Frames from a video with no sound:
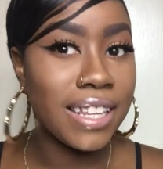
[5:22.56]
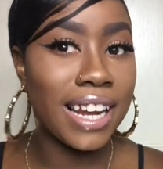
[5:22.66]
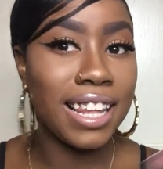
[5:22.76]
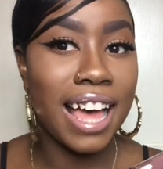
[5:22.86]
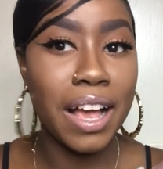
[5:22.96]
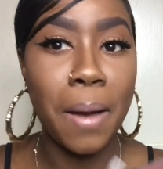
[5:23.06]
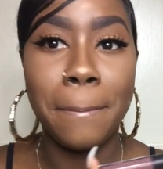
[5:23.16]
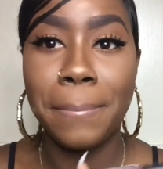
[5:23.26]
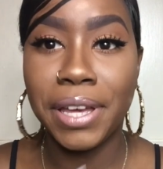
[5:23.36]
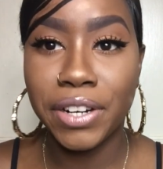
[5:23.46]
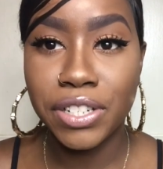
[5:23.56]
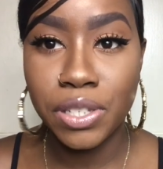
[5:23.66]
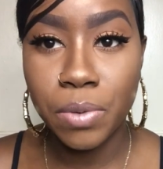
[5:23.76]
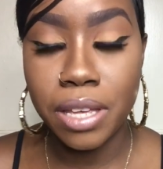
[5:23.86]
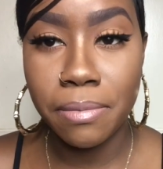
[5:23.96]
that I like
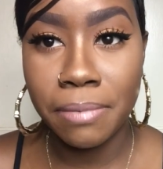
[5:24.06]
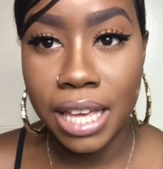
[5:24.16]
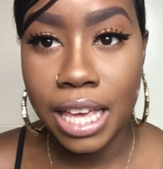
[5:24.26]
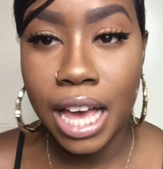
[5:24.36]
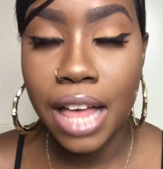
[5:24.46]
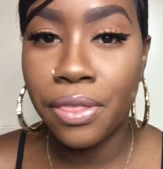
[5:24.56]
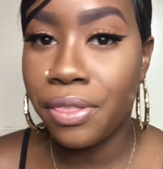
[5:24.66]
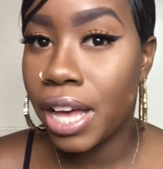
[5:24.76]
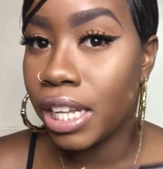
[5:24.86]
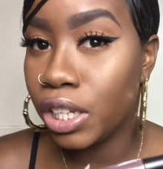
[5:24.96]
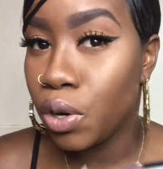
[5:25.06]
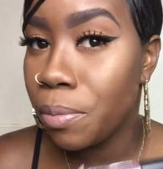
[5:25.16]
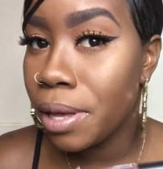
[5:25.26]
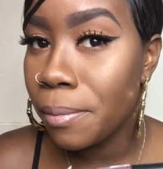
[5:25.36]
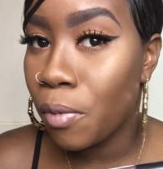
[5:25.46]
Bittersweet Me a little
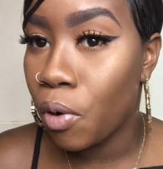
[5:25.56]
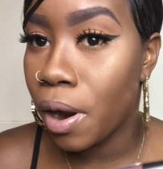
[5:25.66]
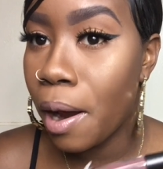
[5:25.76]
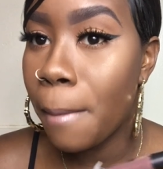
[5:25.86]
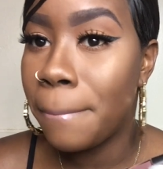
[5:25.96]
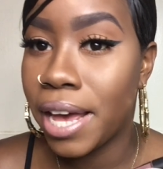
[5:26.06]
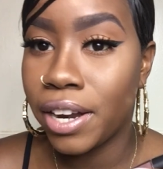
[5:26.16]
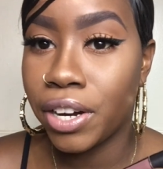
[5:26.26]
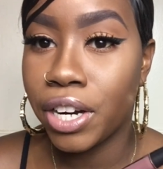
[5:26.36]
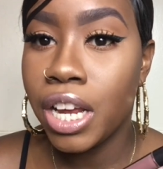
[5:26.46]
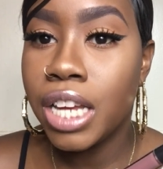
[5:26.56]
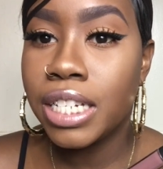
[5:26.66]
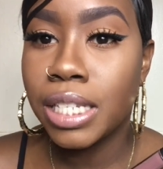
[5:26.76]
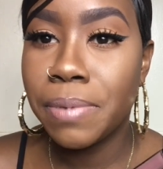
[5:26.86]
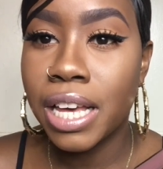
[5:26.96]
bit more better
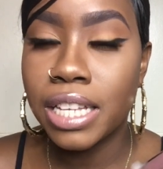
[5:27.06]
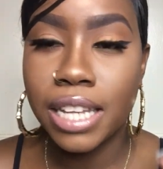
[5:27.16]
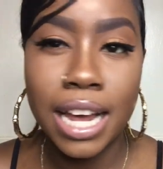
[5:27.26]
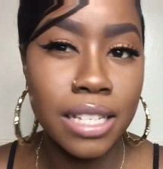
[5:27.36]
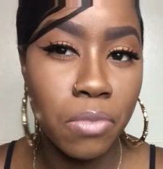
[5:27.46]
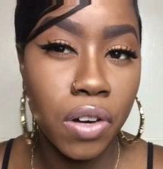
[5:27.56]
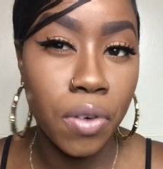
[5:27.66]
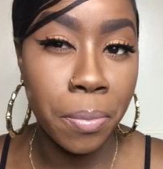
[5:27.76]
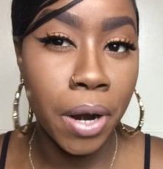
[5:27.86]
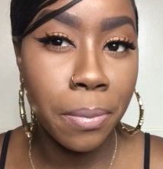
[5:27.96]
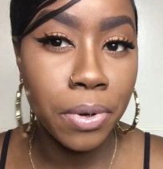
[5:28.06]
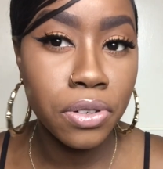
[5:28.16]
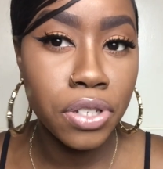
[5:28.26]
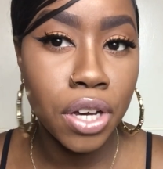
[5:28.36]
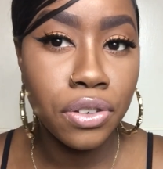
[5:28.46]
just because it has more of a
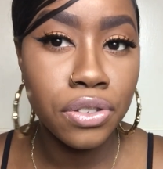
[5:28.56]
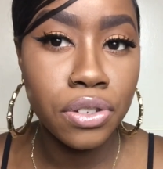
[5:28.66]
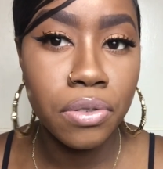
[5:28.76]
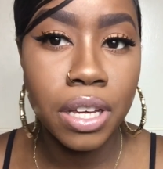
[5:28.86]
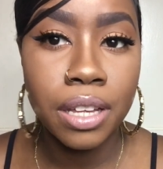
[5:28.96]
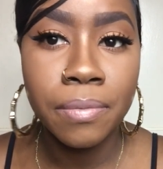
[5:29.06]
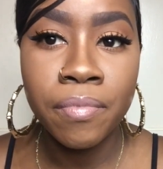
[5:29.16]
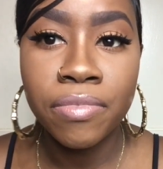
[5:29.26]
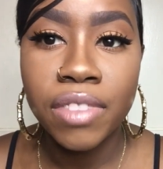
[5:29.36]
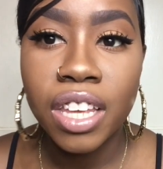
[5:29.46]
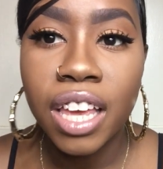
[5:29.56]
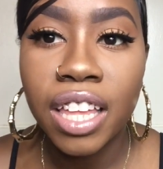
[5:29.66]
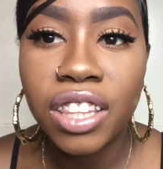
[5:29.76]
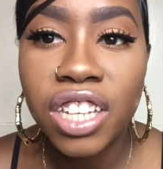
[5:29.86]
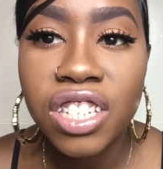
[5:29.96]
purple tone to it.
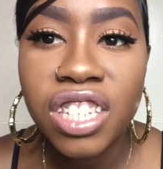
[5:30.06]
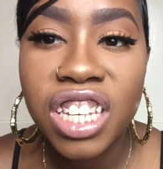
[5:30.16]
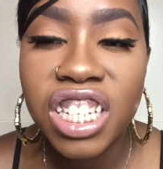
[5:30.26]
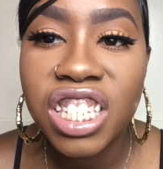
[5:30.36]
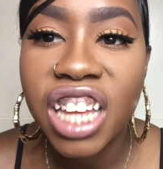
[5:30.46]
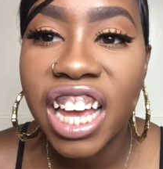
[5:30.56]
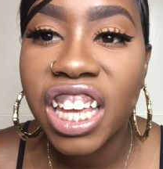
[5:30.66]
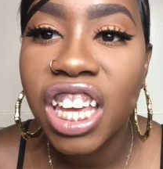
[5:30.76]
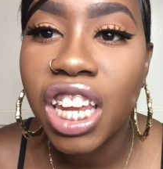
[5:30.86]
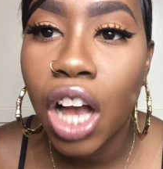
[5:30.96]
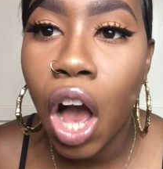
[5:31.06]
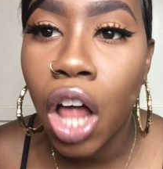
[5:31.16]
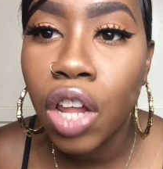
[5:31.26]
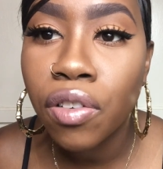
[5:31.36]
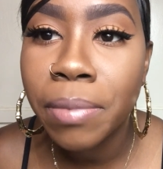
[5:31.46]
And this is like getting
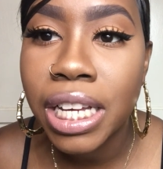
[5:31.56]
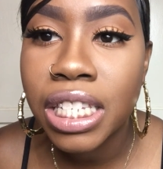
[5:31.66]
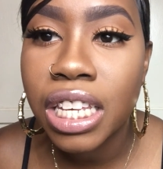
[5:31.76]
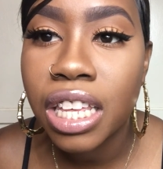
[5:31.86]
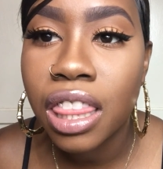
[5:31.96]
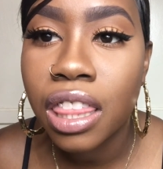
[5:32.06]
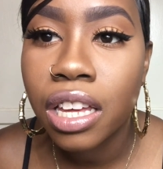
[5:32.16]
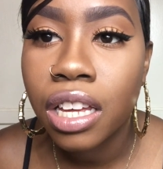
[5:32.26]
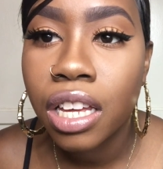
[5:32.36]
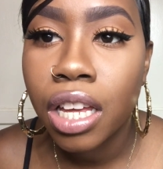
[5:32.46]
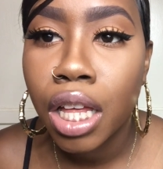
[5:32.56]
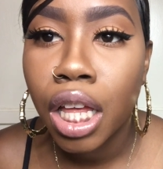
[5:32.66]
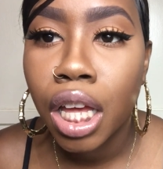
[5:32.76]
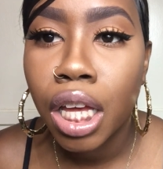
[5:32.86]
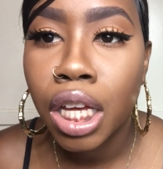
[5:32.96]
all over my teeth.
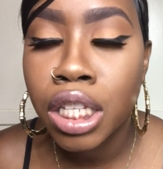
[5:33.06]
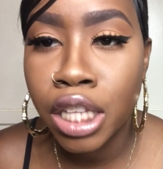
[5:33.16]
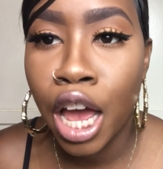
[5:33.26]
It's